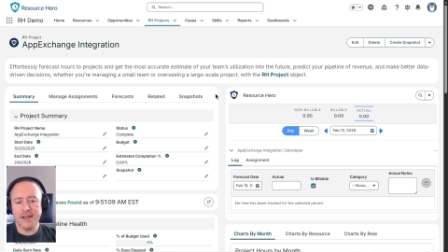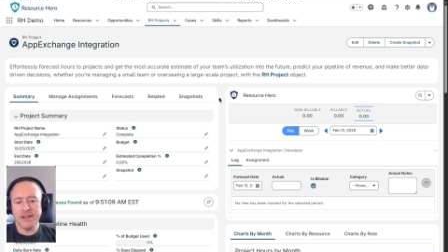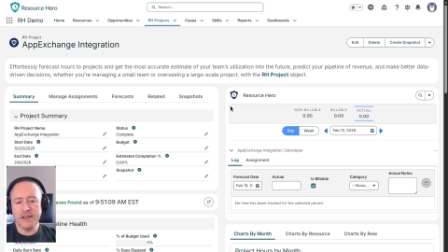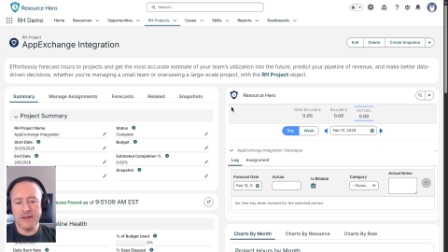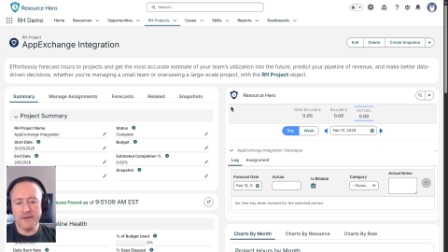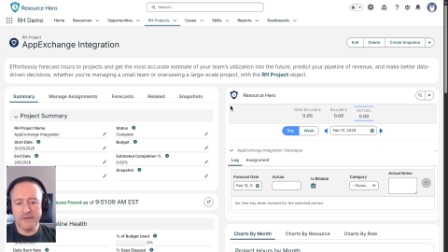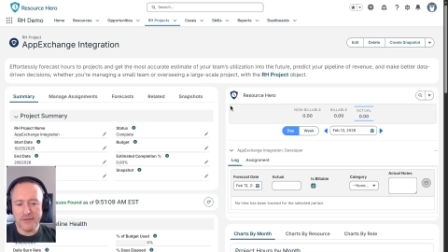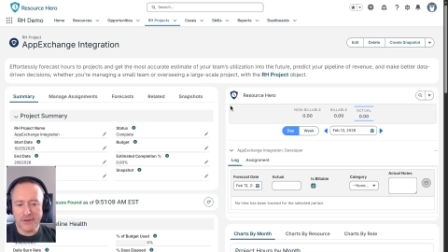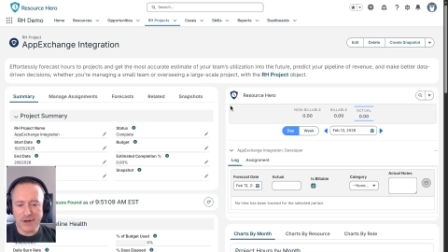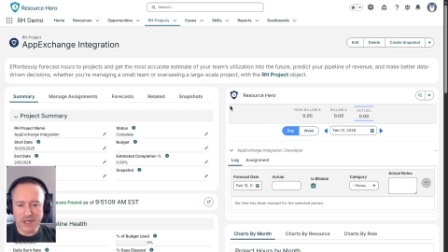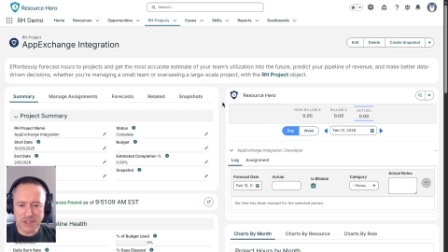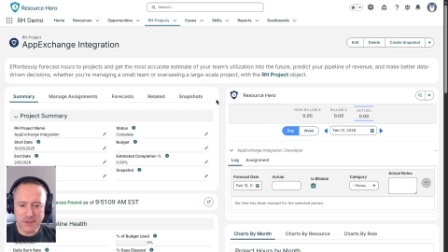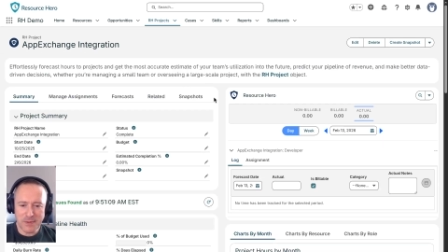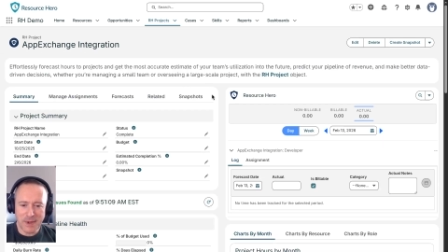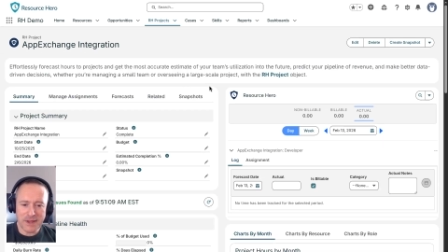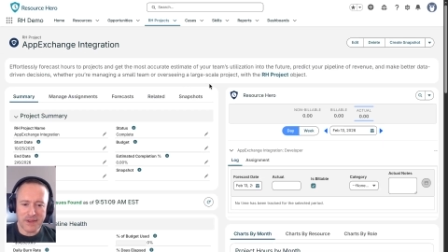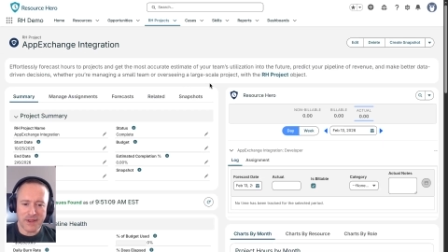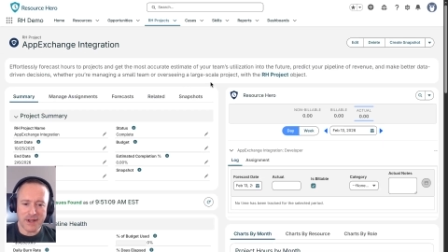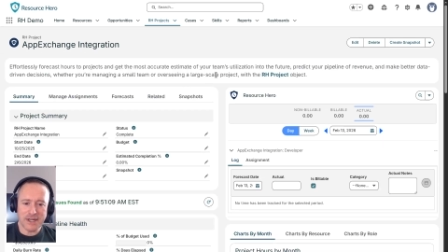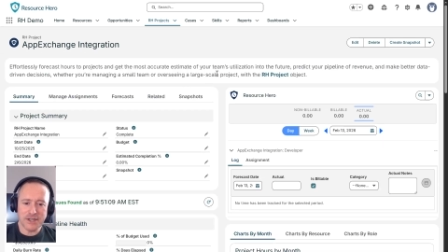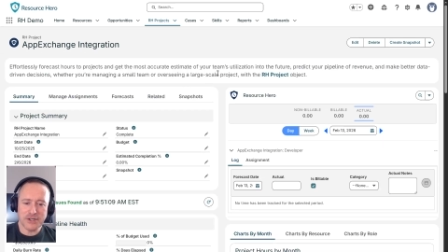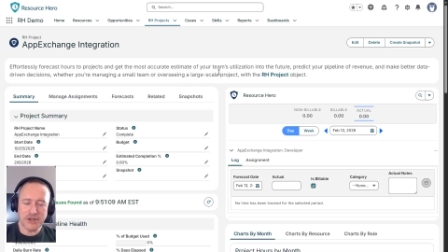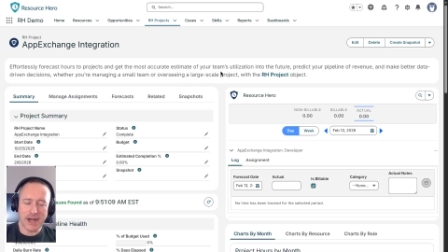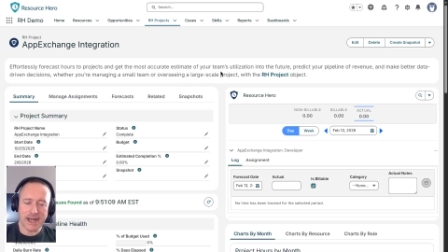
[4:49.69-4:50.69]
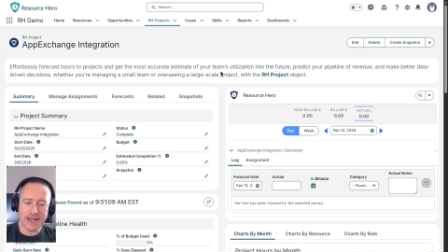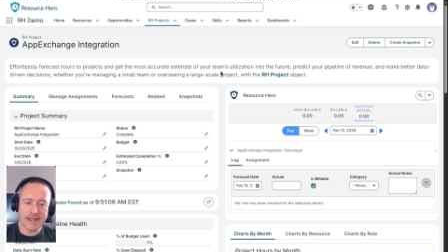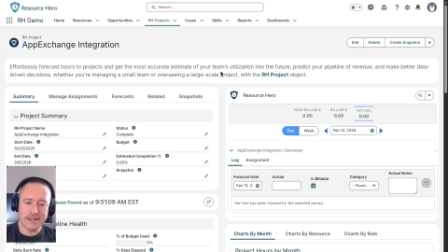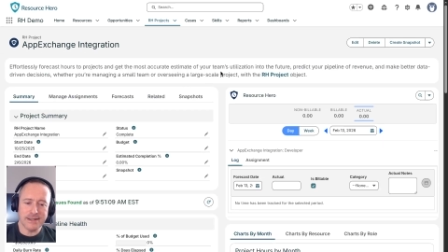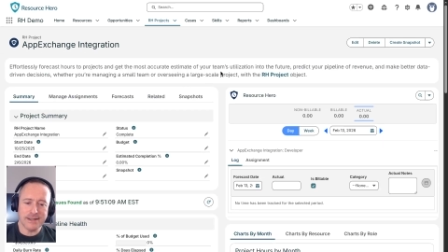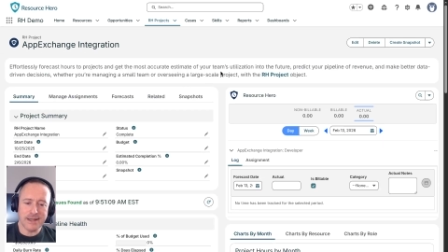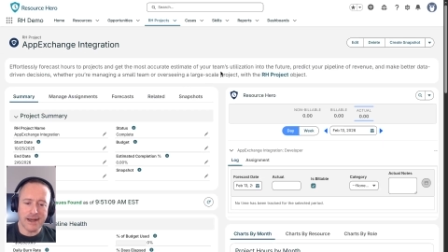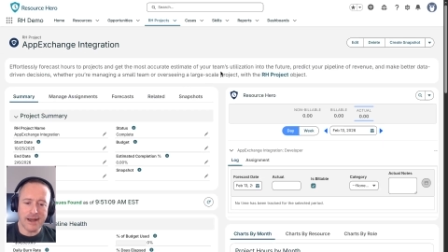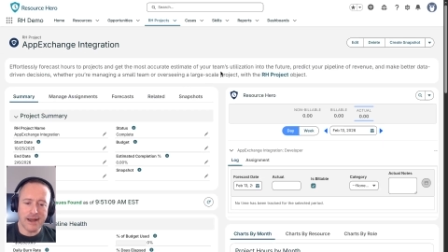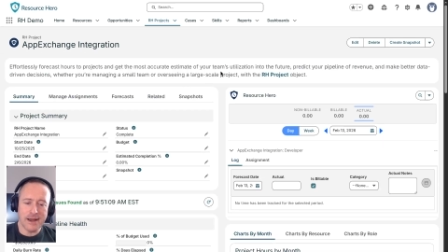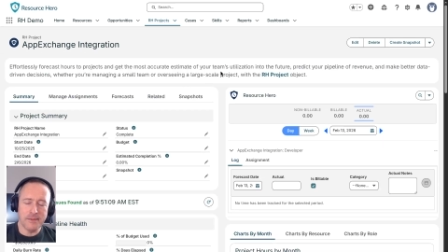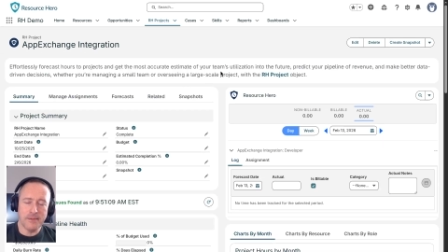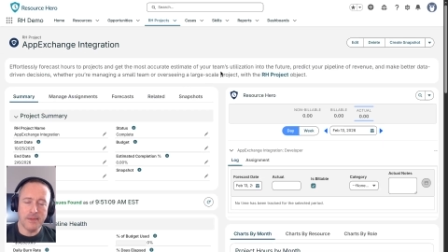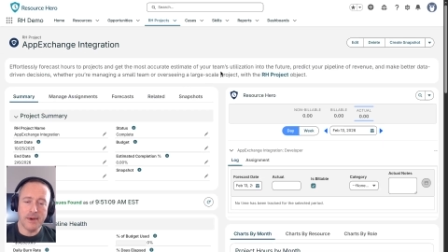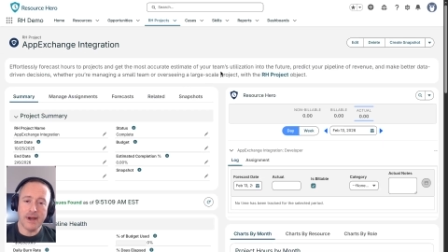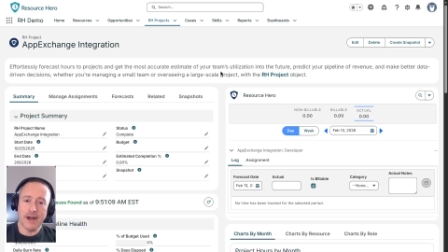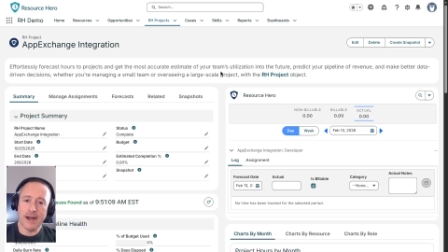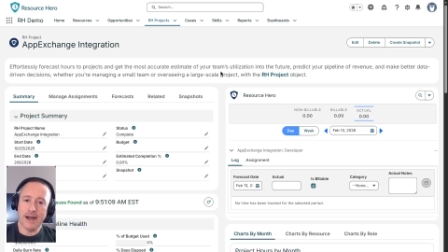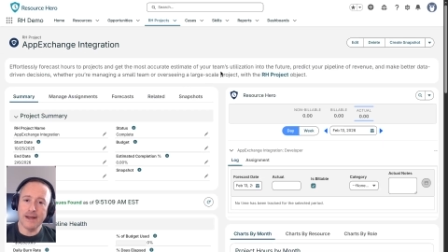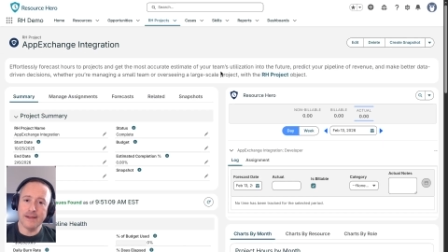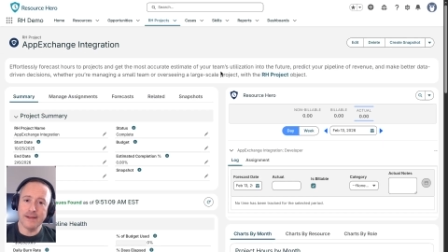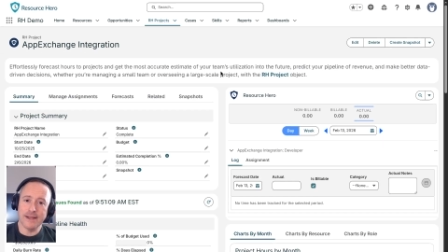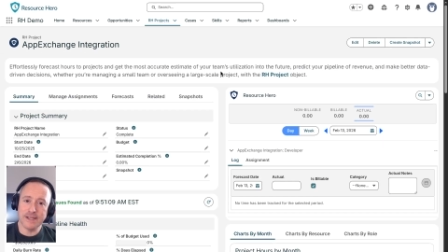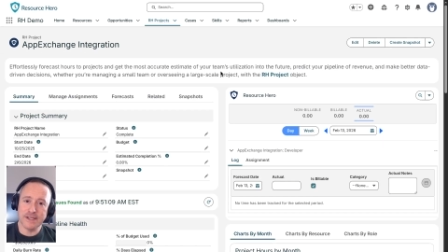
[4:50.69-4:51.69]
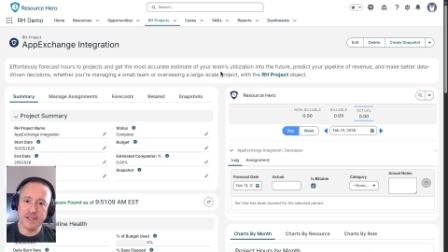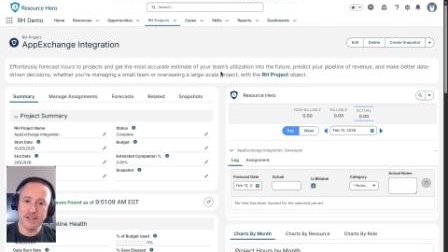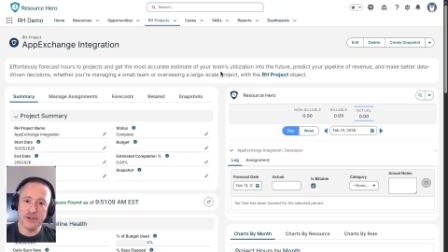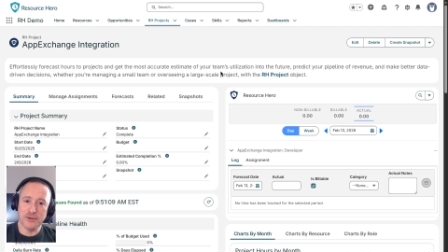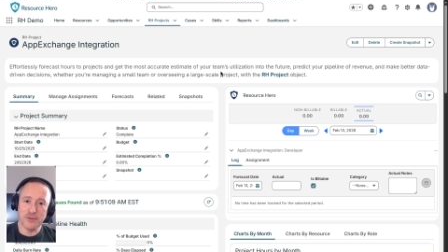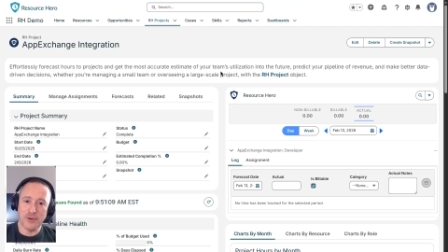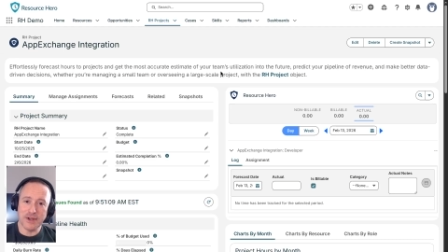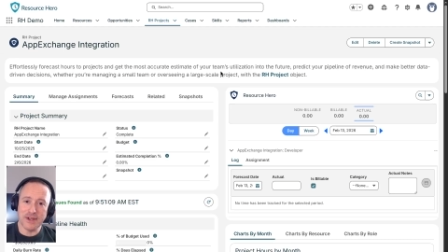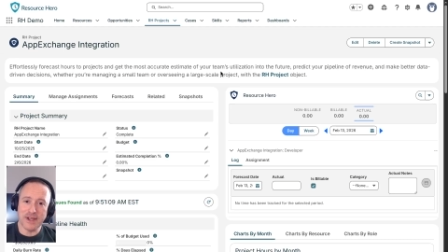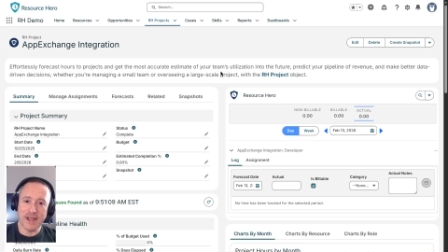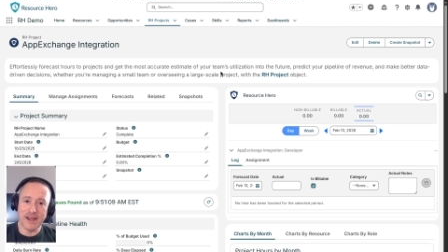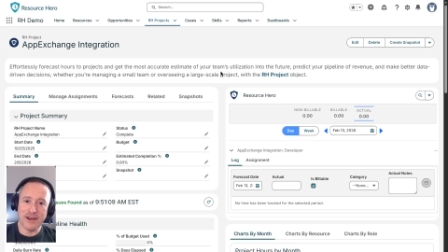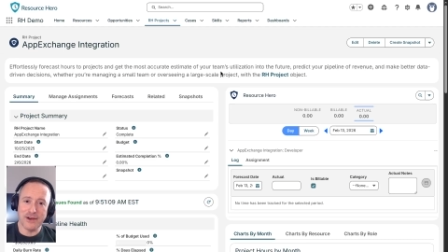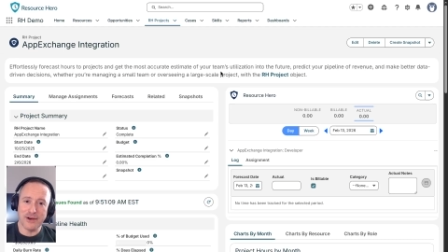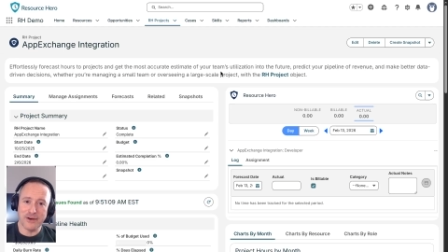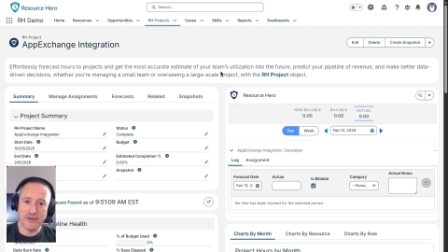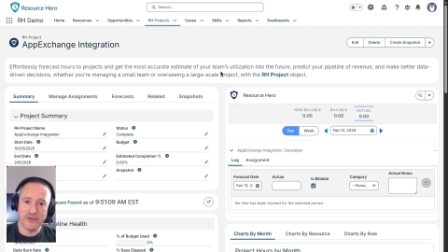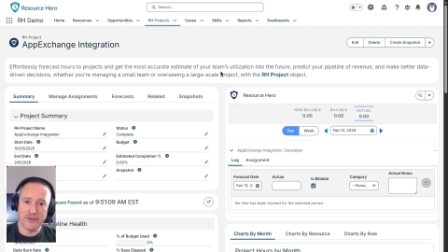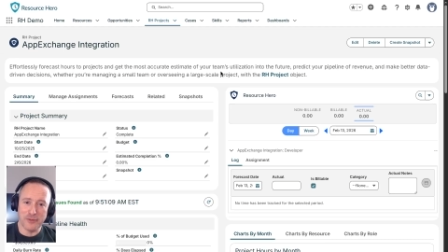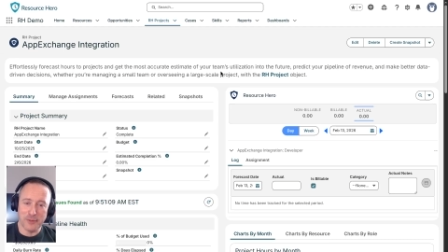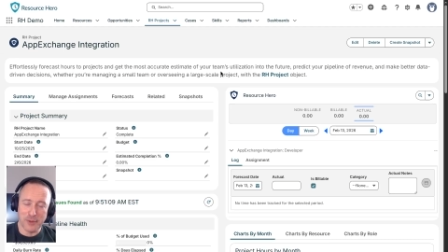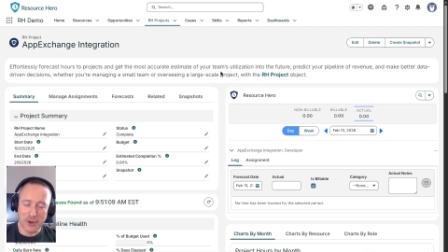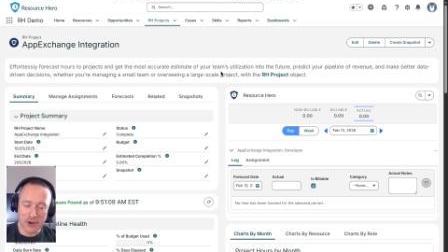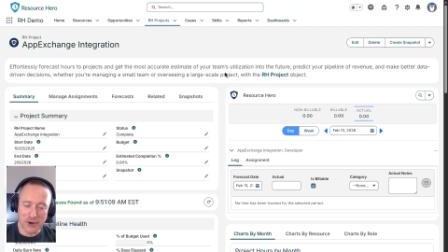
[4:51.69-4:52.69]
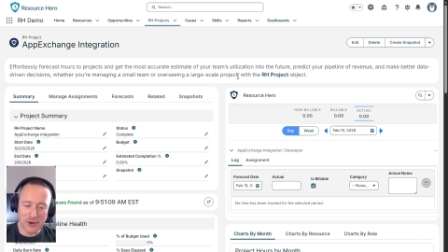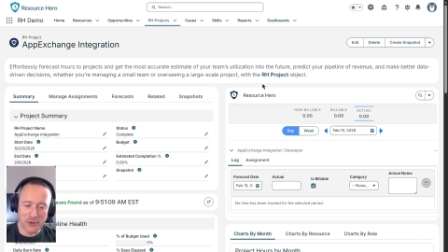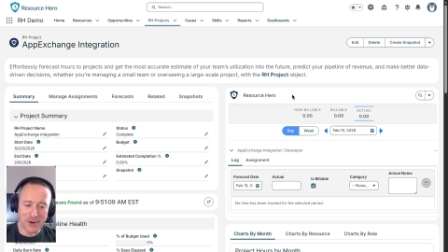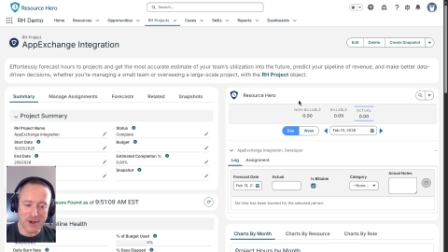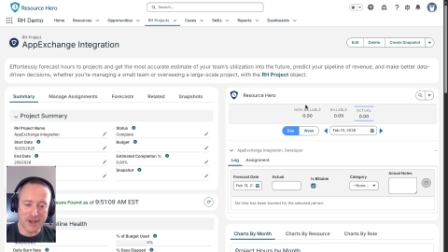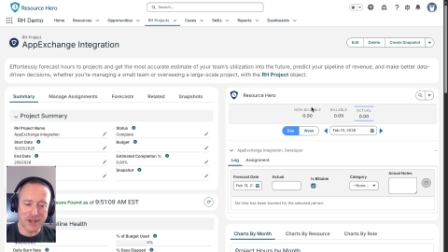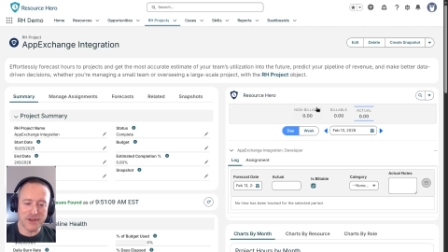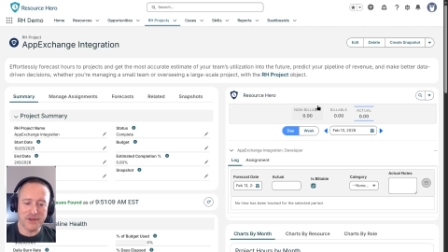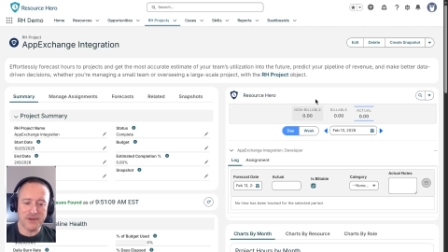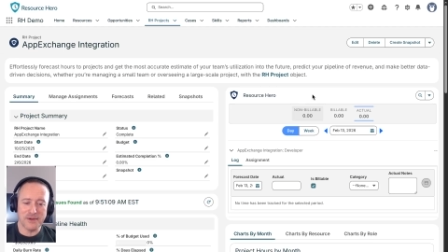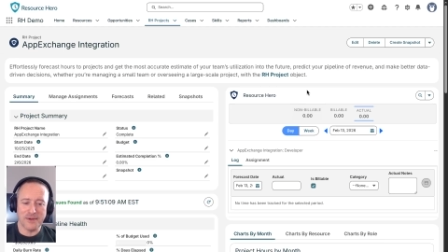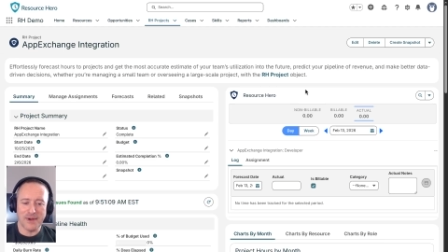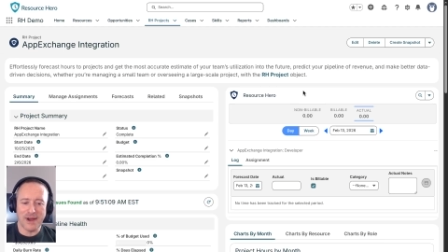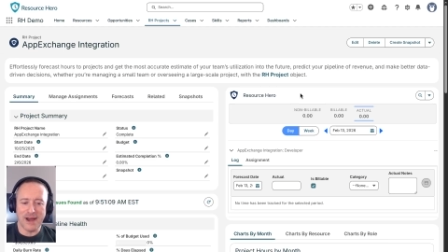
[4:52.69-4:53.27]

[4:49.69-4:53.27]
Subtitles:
the first method of tracking time, this is the one that you're familiar with